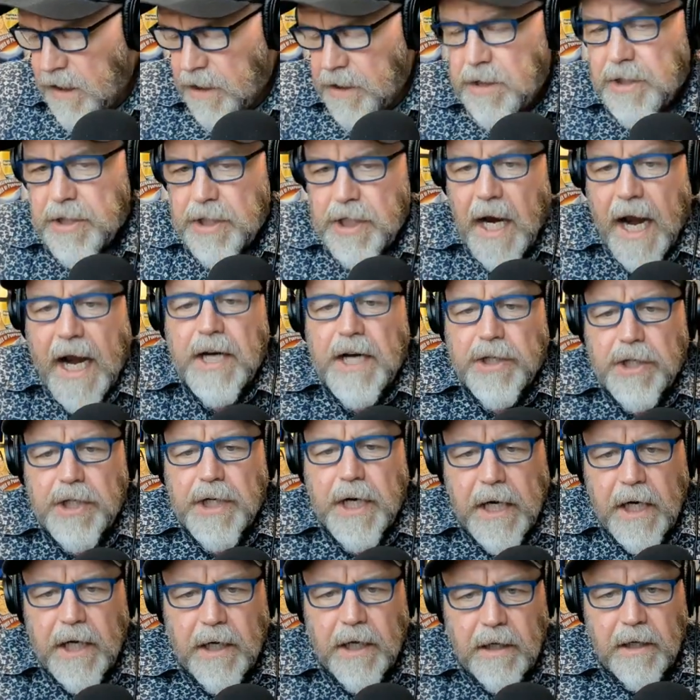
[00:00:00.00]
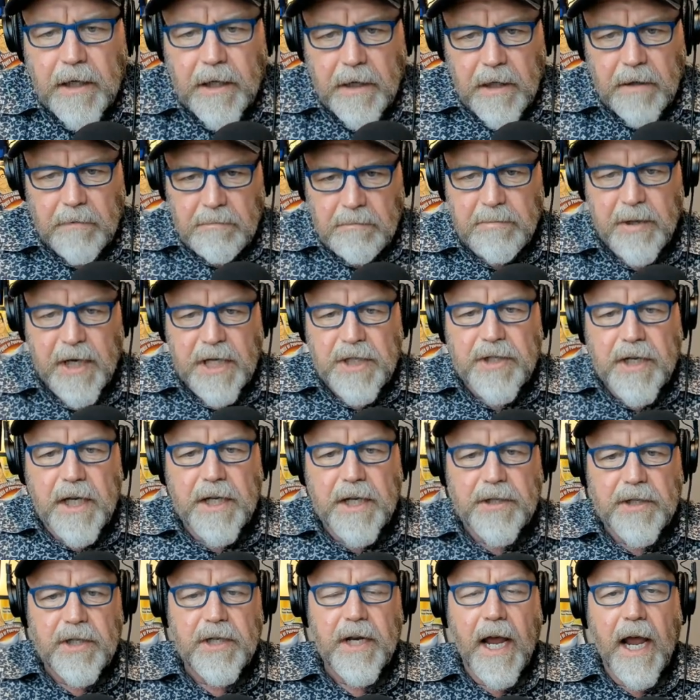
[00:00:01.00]
changing
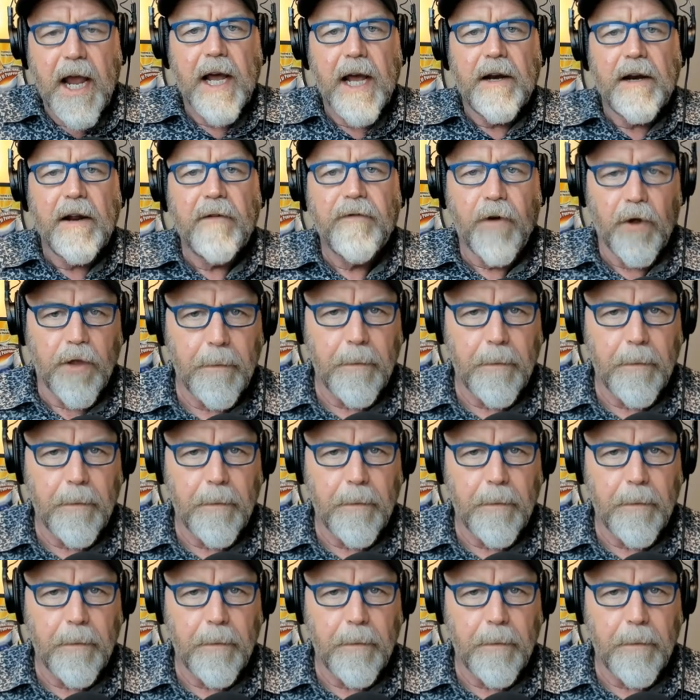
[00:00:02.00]
business and for the